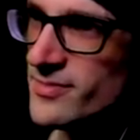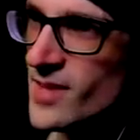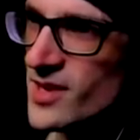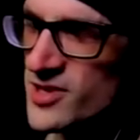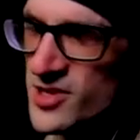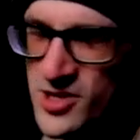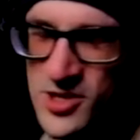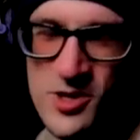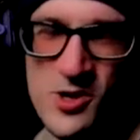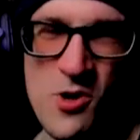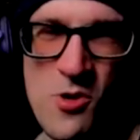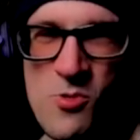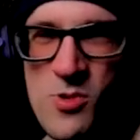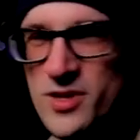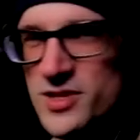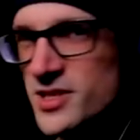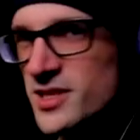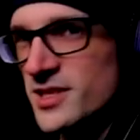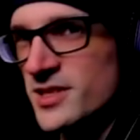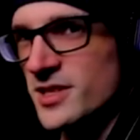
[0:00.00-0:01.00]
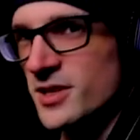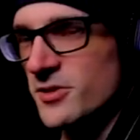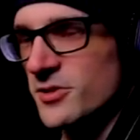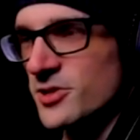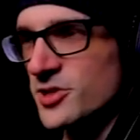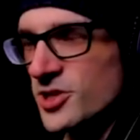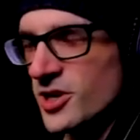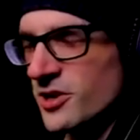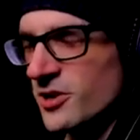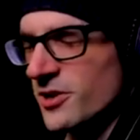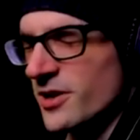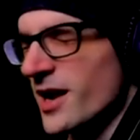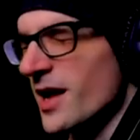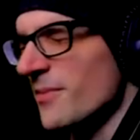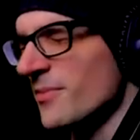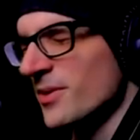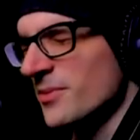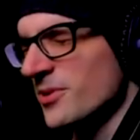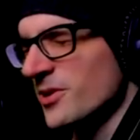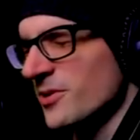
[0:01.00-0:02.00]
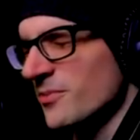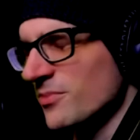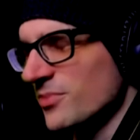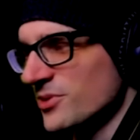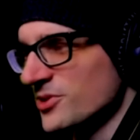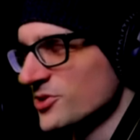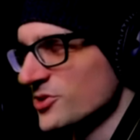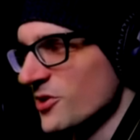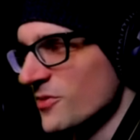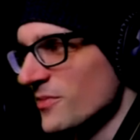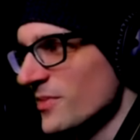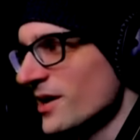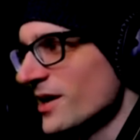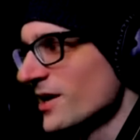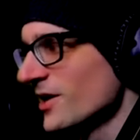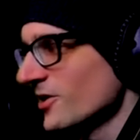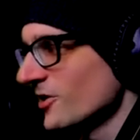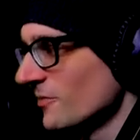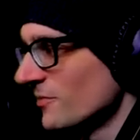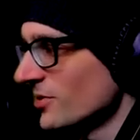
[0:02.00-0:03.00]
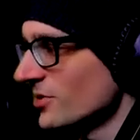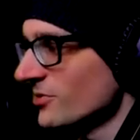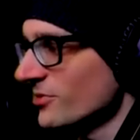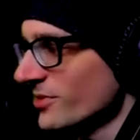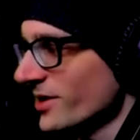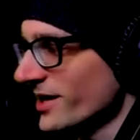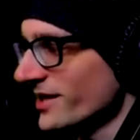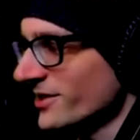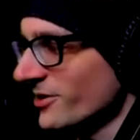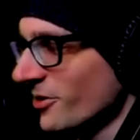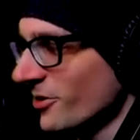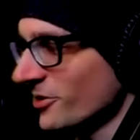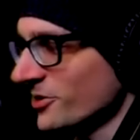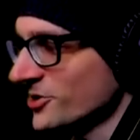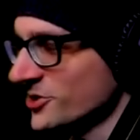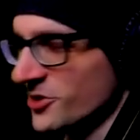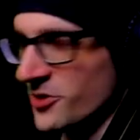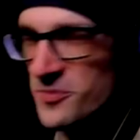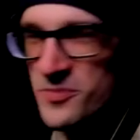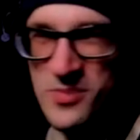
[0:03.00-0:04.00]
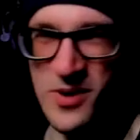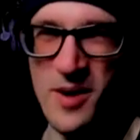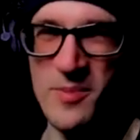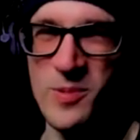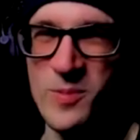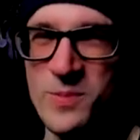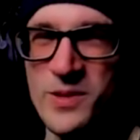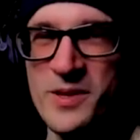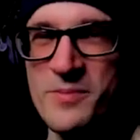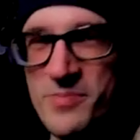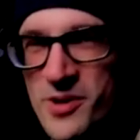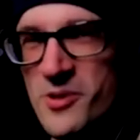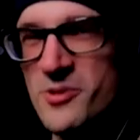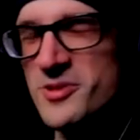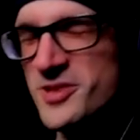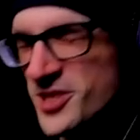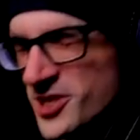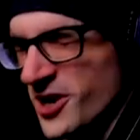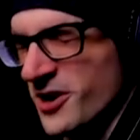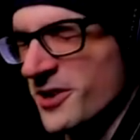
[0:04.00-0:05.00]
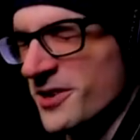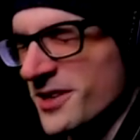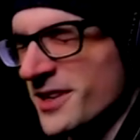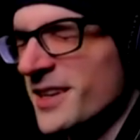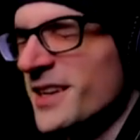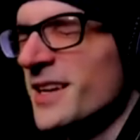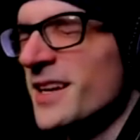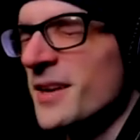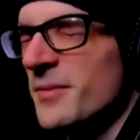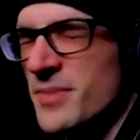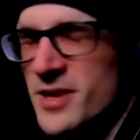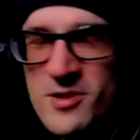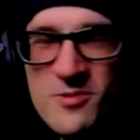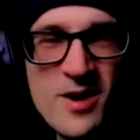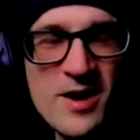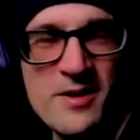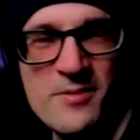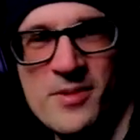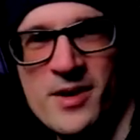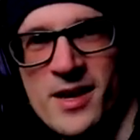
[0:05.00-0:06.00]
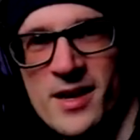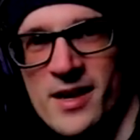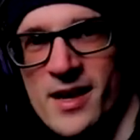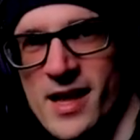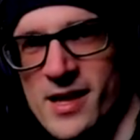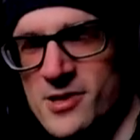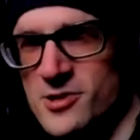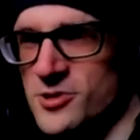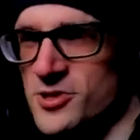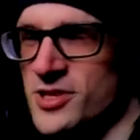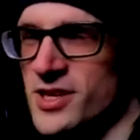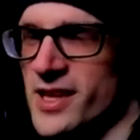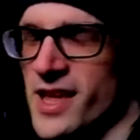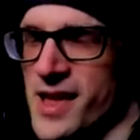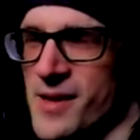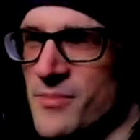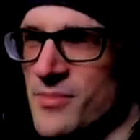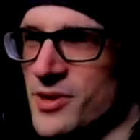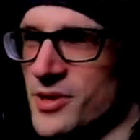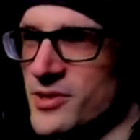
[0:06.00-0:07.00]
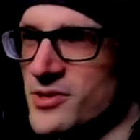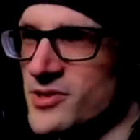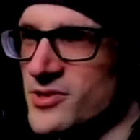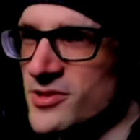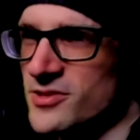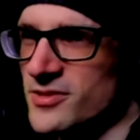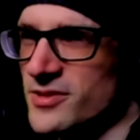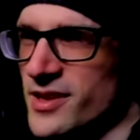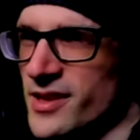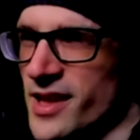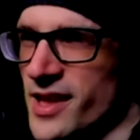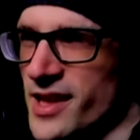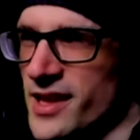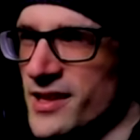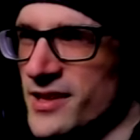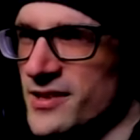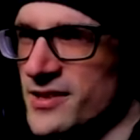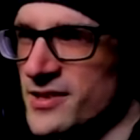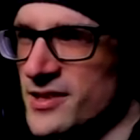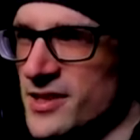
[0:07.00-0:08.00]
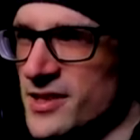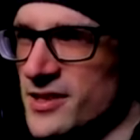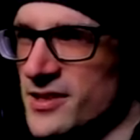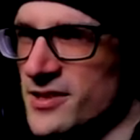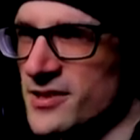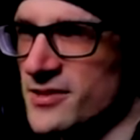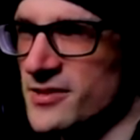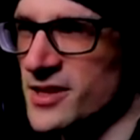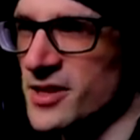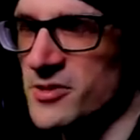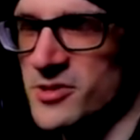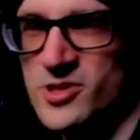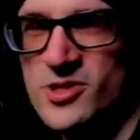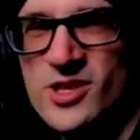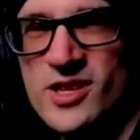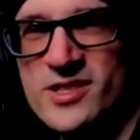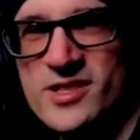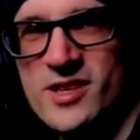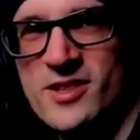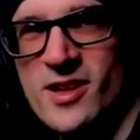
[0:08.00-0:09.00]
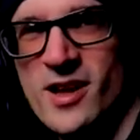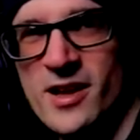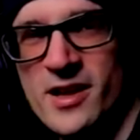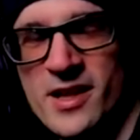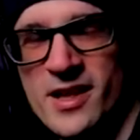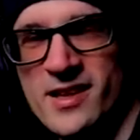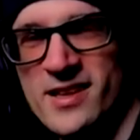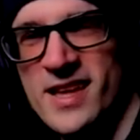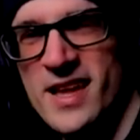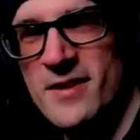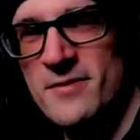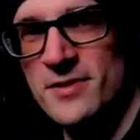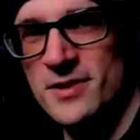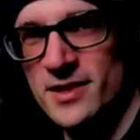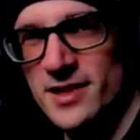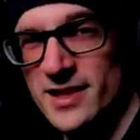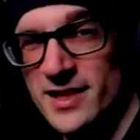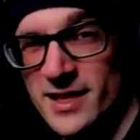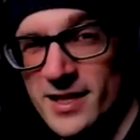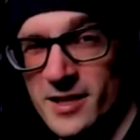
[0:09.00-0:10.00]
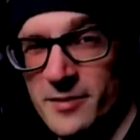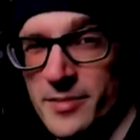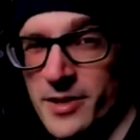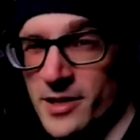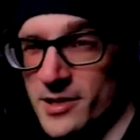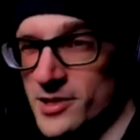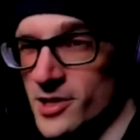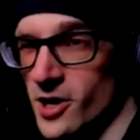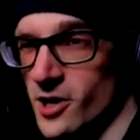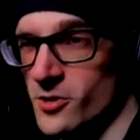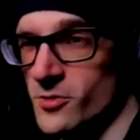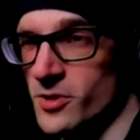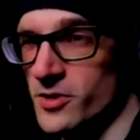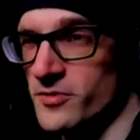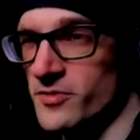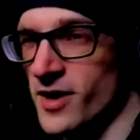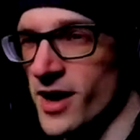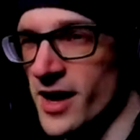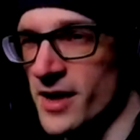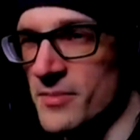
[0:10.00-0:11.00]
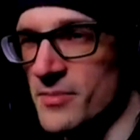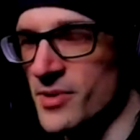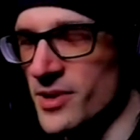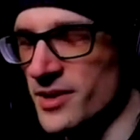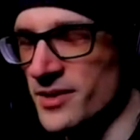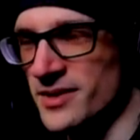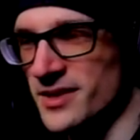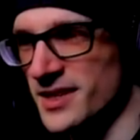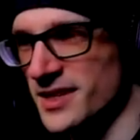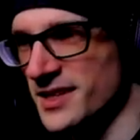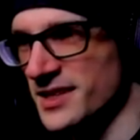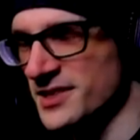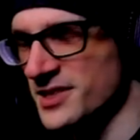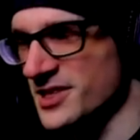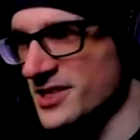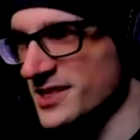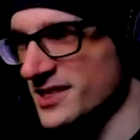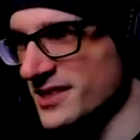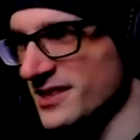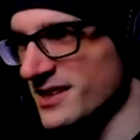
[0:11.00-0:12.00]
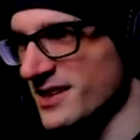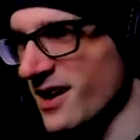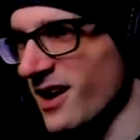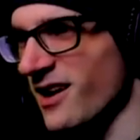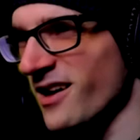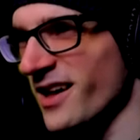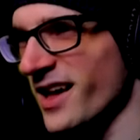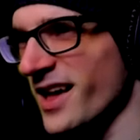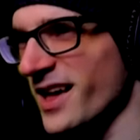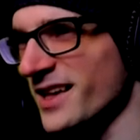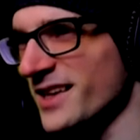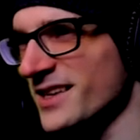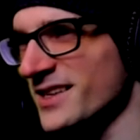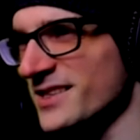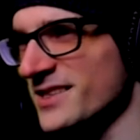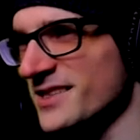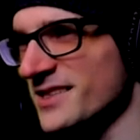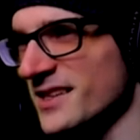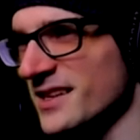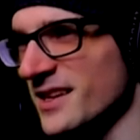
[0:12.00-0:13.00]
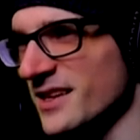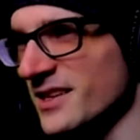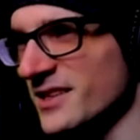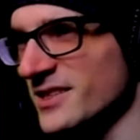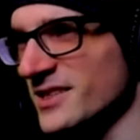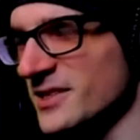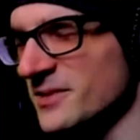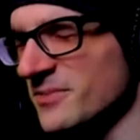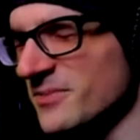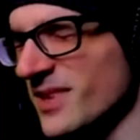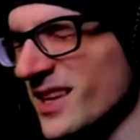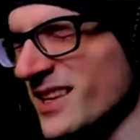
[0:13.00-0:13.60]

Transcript: just to know what's considered junk or not. I'm going to presume the boot and the horseshoe are probably both junk. But either way, interesting ambience, and uh, no, just as I thought, it gave a little bit of Darkwood vibe, but just not as an ex-